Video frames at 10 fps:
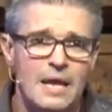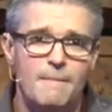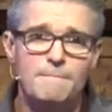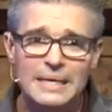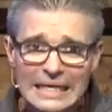
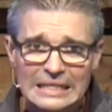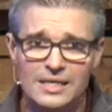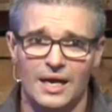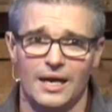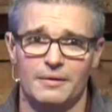Many
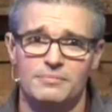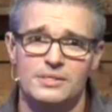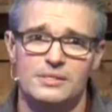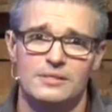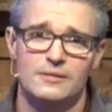
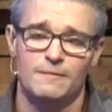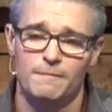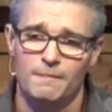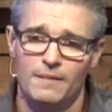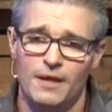times,
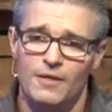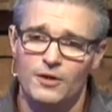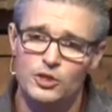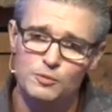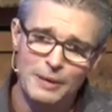
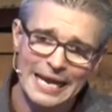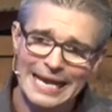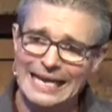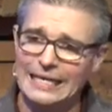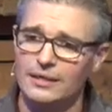there's
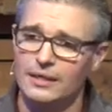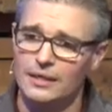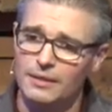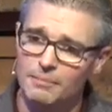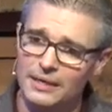pain
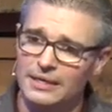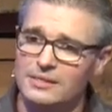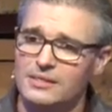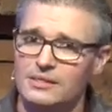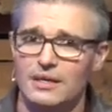in the
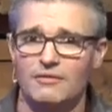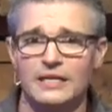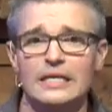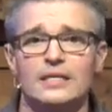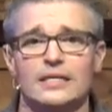midst of
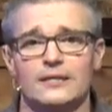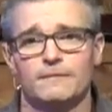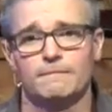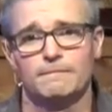healing.